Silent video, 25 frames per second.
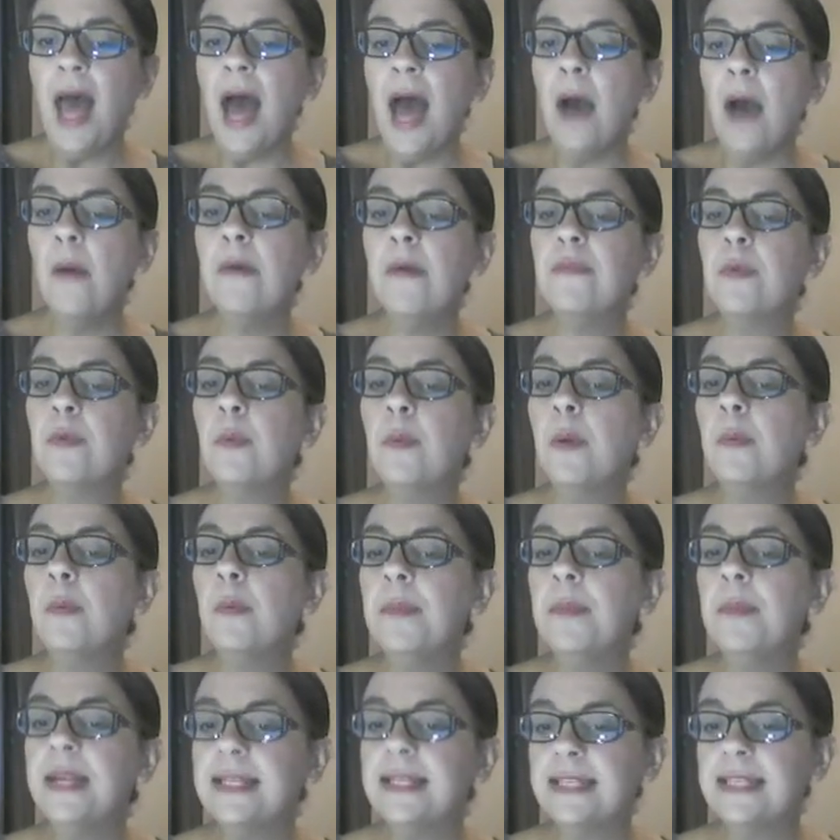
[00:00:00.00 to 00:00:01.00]
However, what
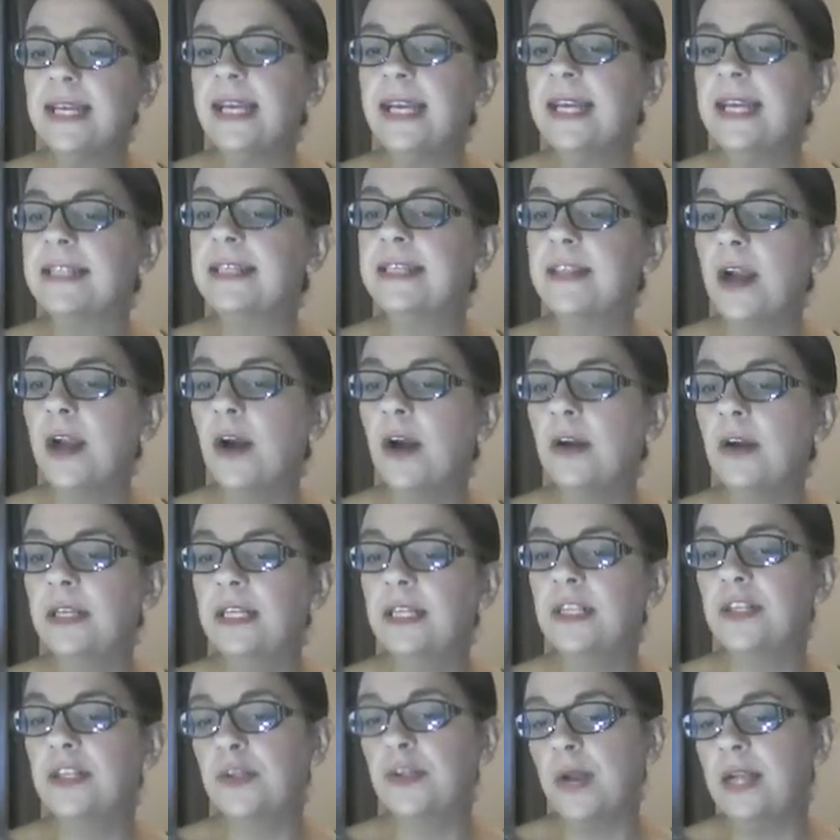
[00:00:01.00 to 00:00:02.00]
we're missing is a
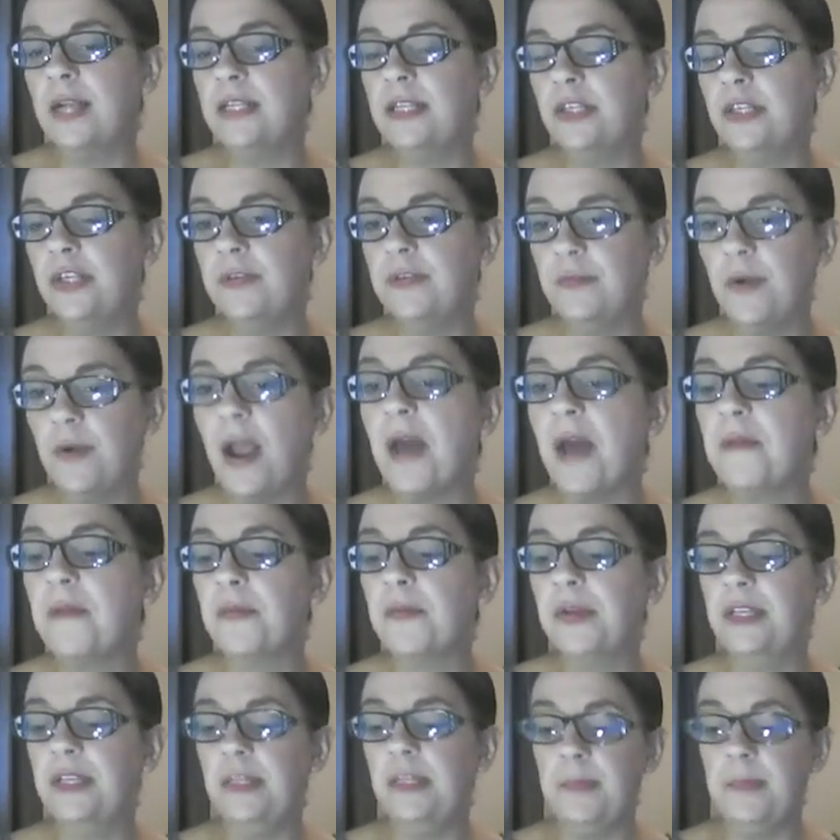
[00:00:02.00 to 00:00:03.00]
targeted strategy for
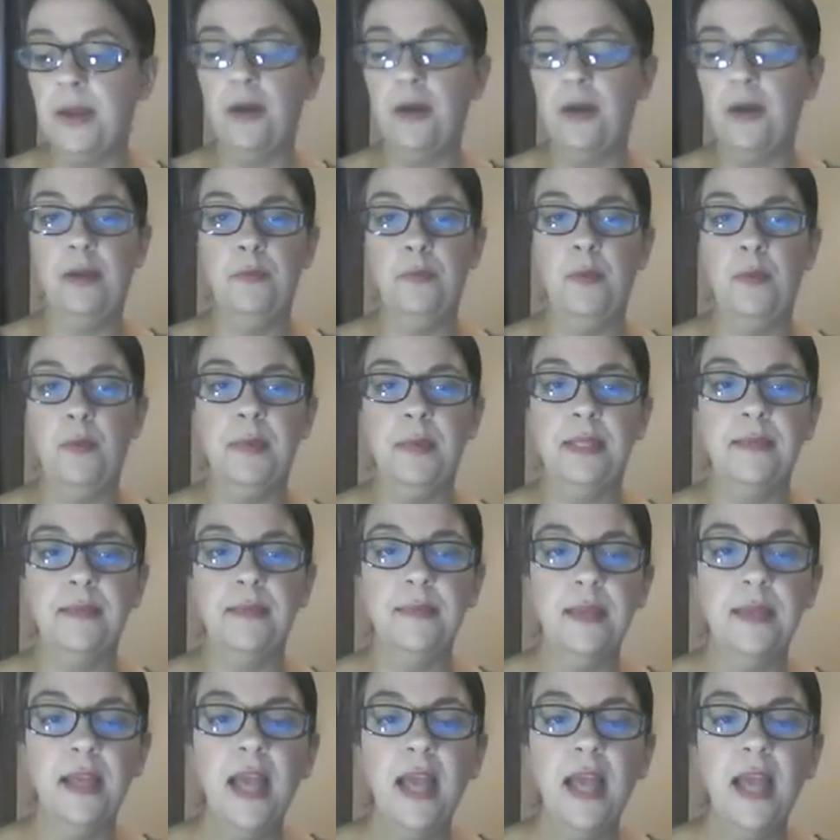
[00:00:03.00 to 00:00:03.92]
African American women.